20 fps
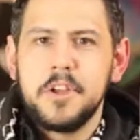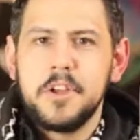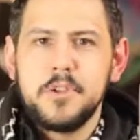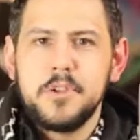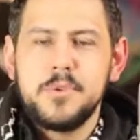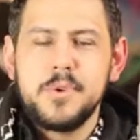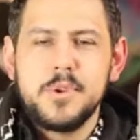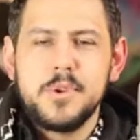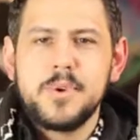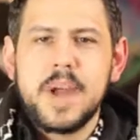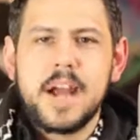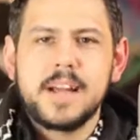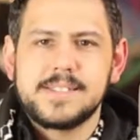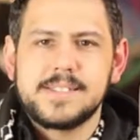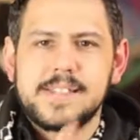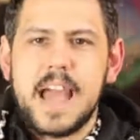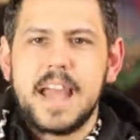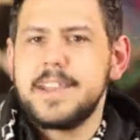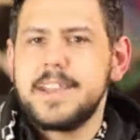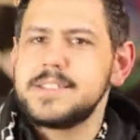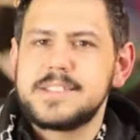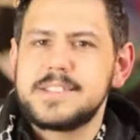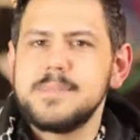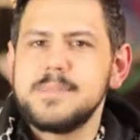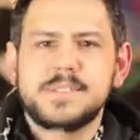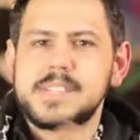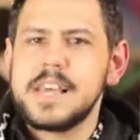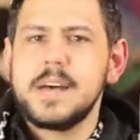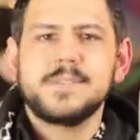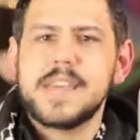you got Zionists
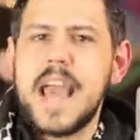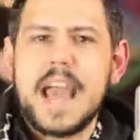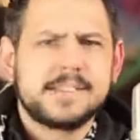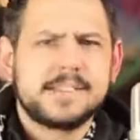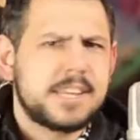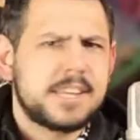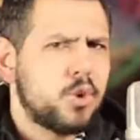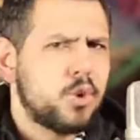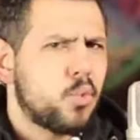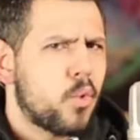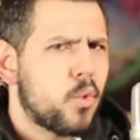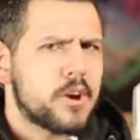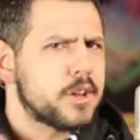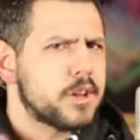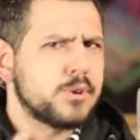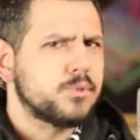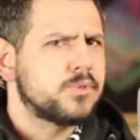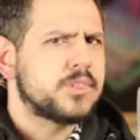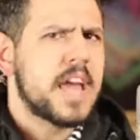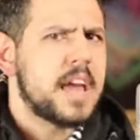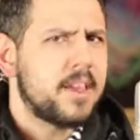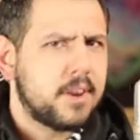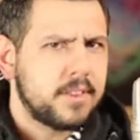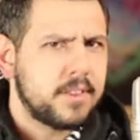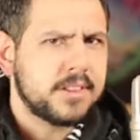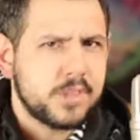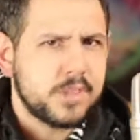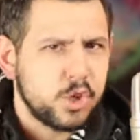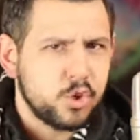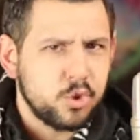themselves asking you, where do you stand on
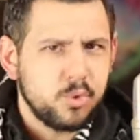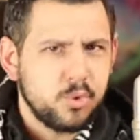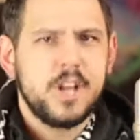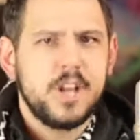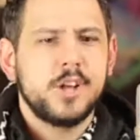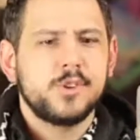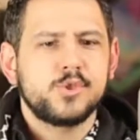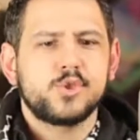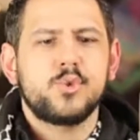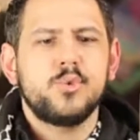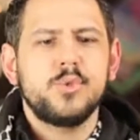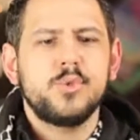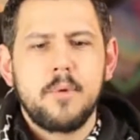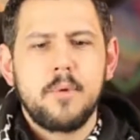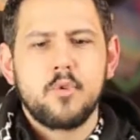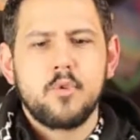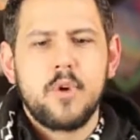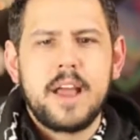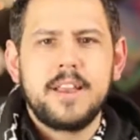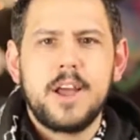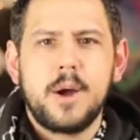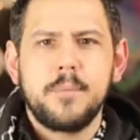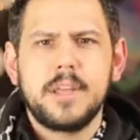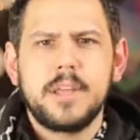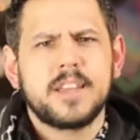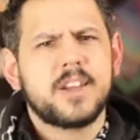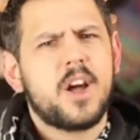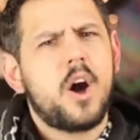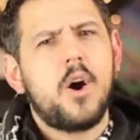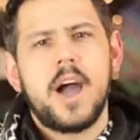this issue? So don't come around now and be
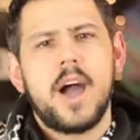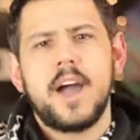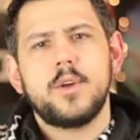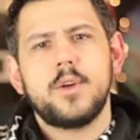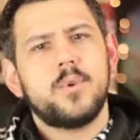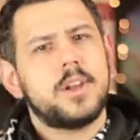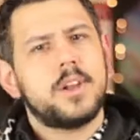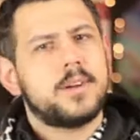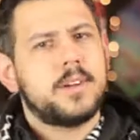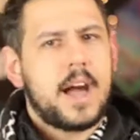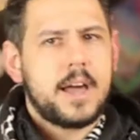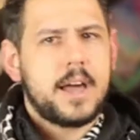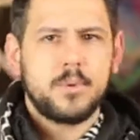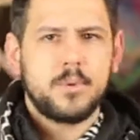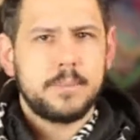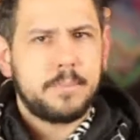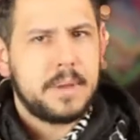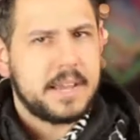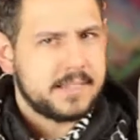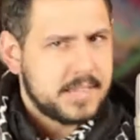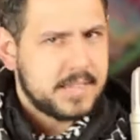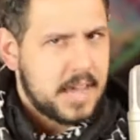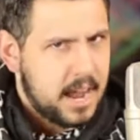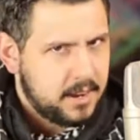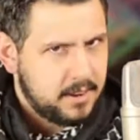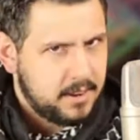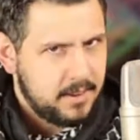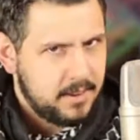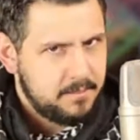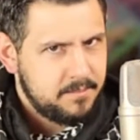like, oh, I don't want to pick a
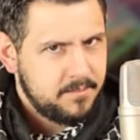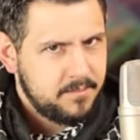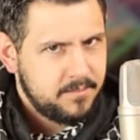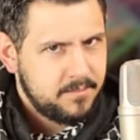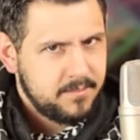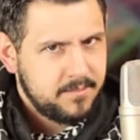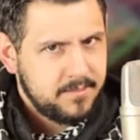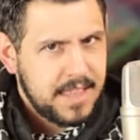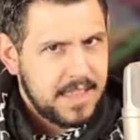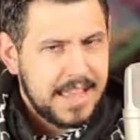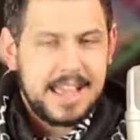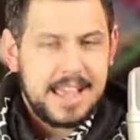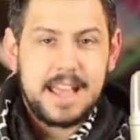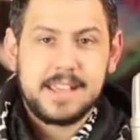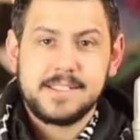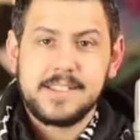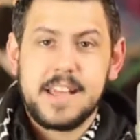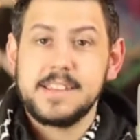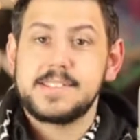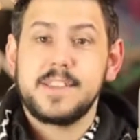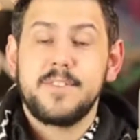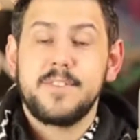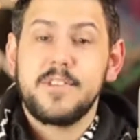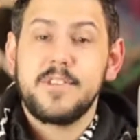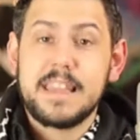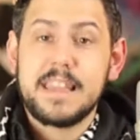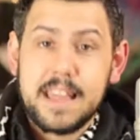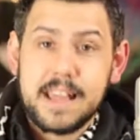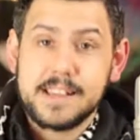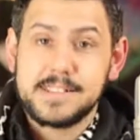side, as if
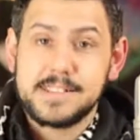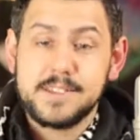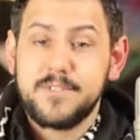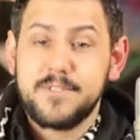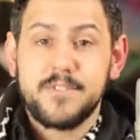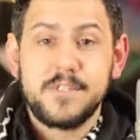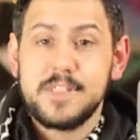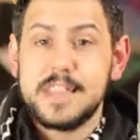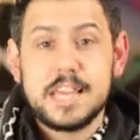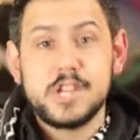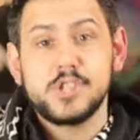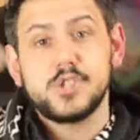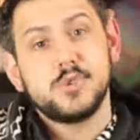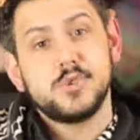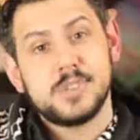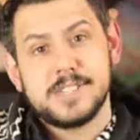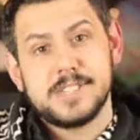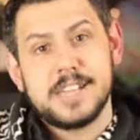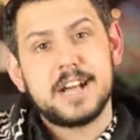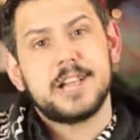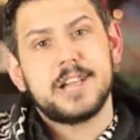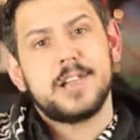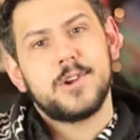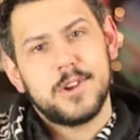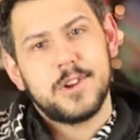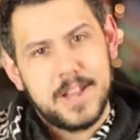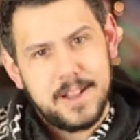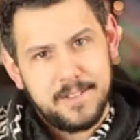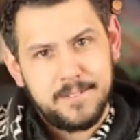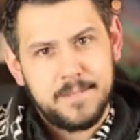the issue is not
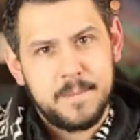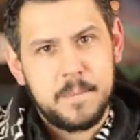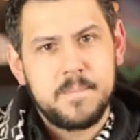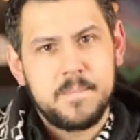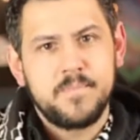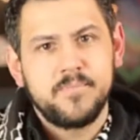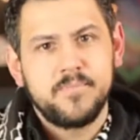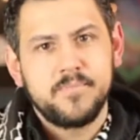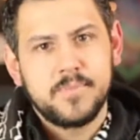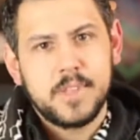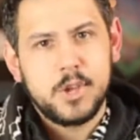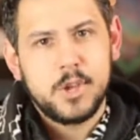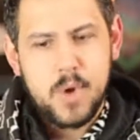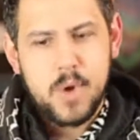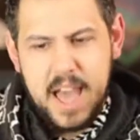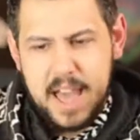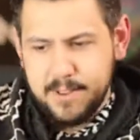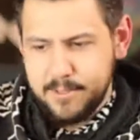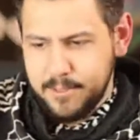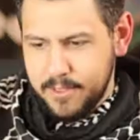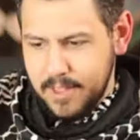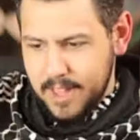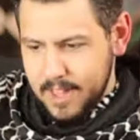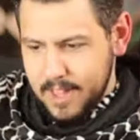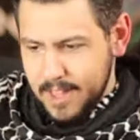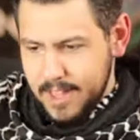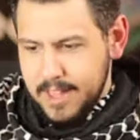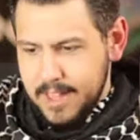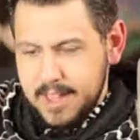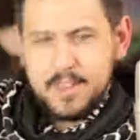clear enough. You have
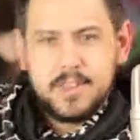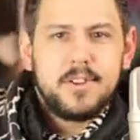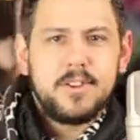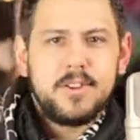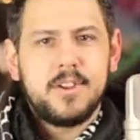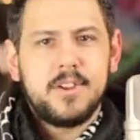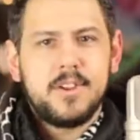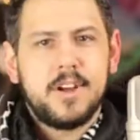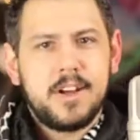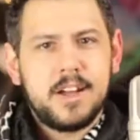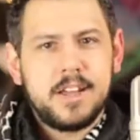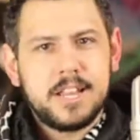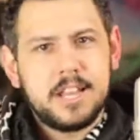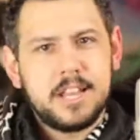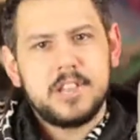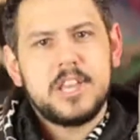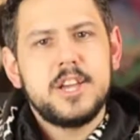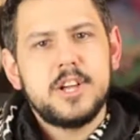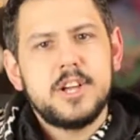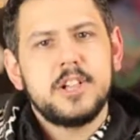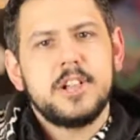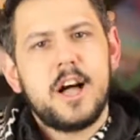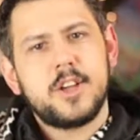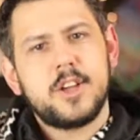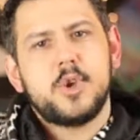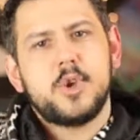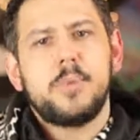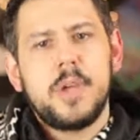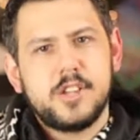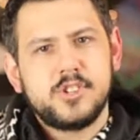an illegal
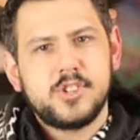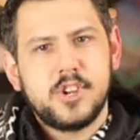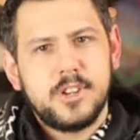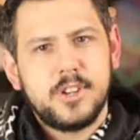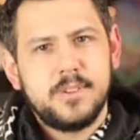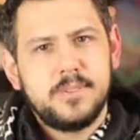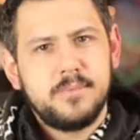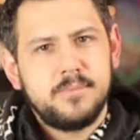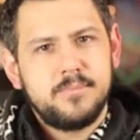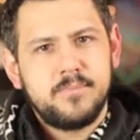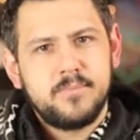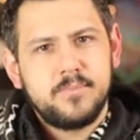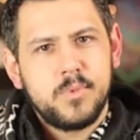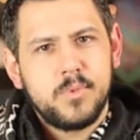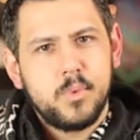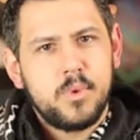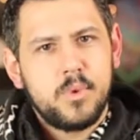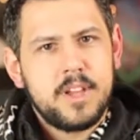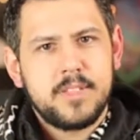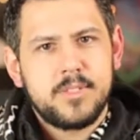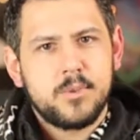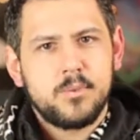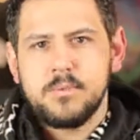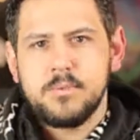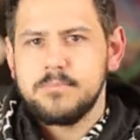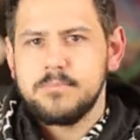occupation with